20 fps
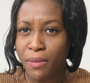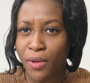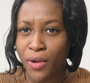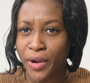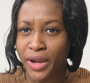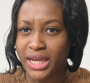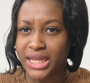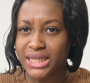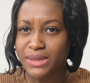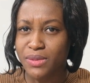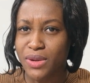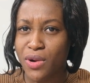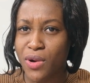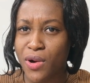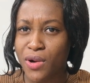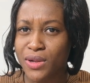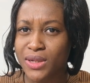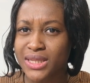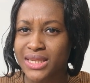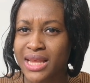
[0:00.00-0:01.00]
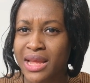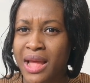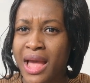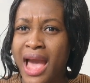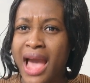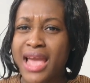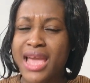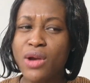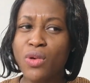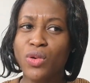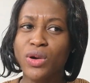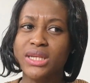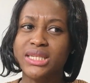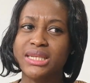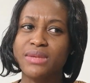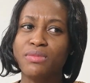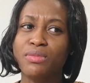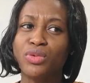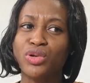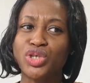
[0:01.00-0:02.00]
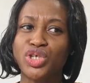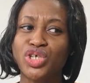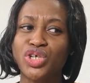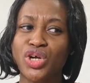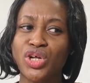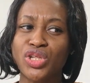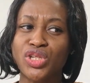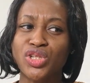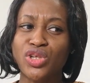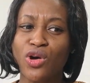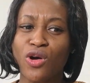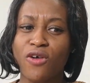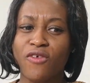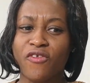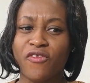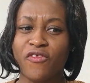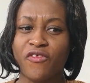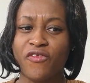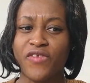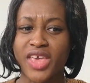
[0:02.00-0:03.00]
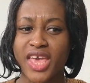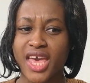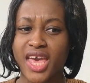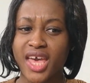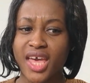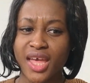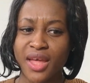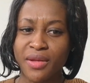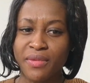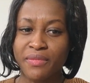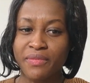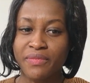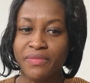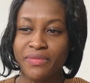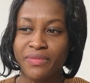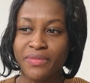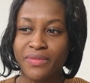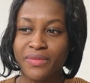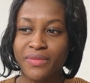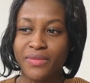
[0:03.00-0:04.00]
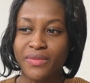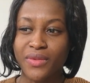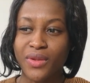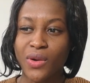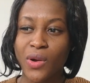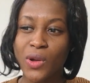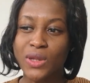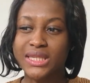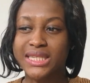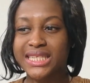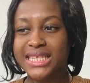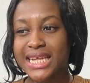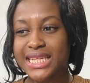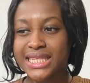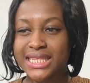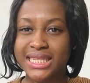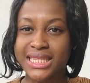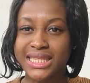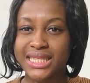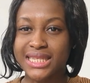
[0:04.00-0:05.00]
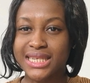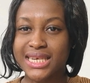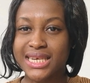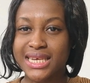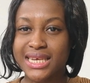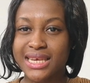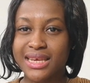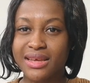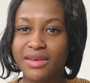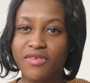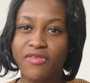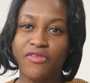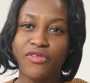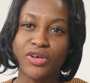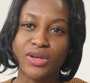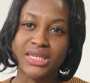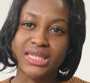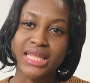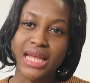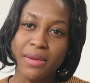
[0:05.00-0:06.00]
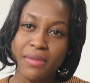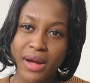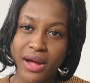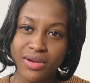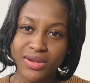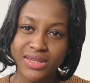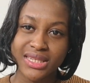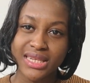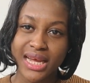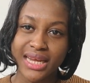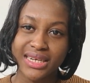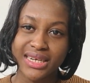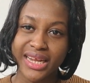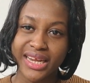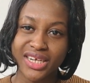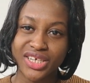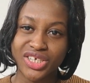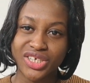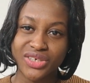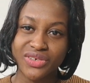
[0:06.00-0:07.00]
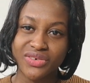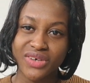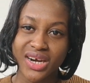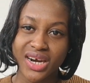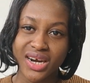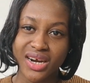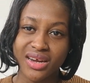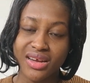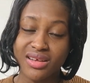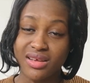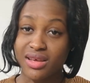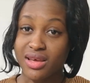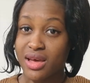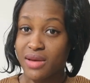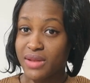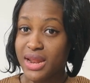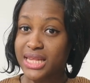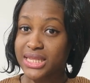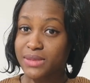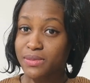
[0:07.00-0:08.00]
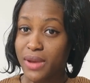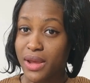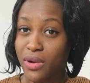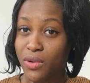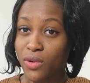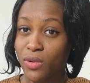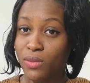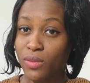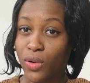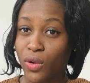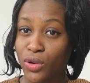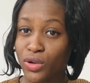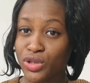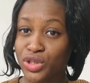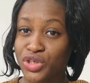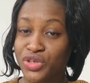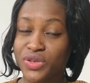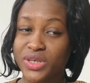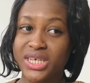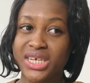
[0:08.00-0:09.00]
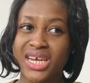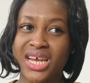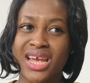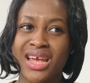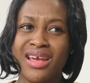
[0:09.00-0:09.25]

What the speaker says: point because it was emotions of fear, uncertainty, first time outside Nigeria, that's my home country,